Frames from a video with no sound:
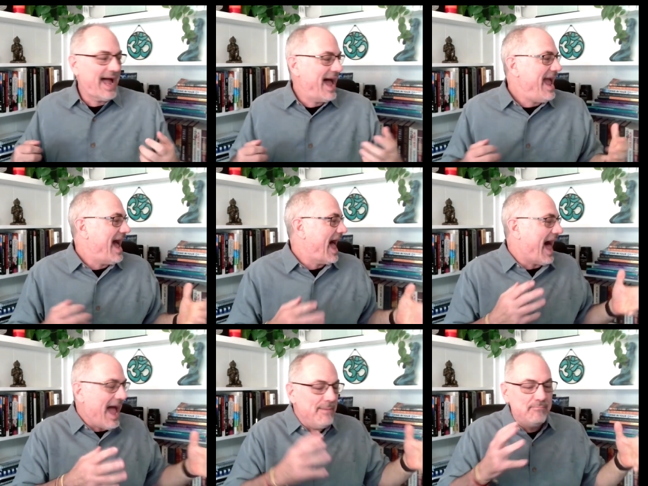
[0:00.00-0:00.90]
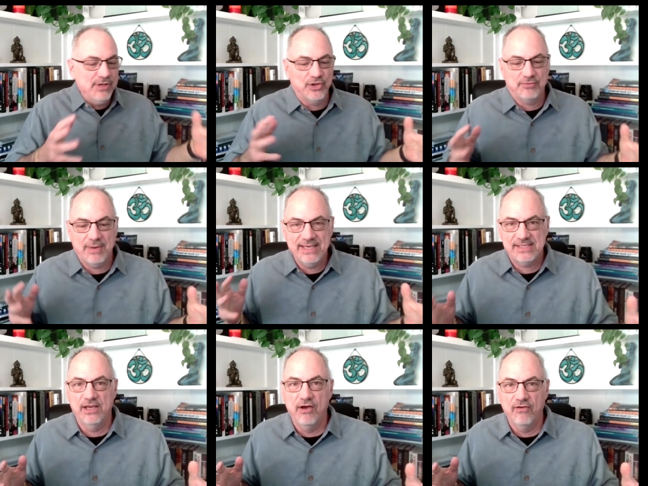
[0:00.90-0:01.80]
I, I built
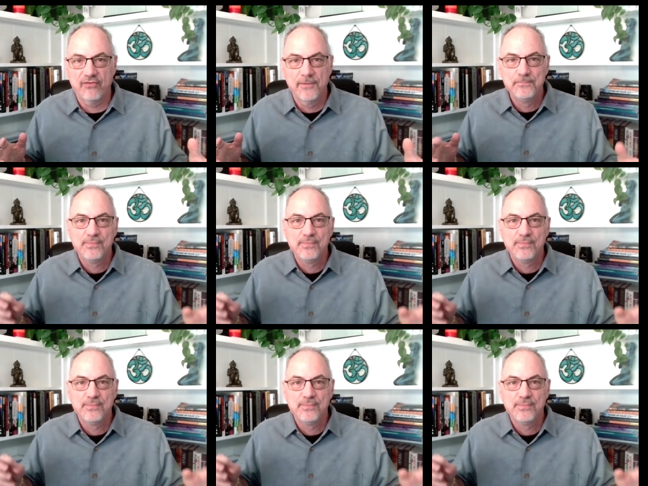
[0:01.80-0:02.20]
myself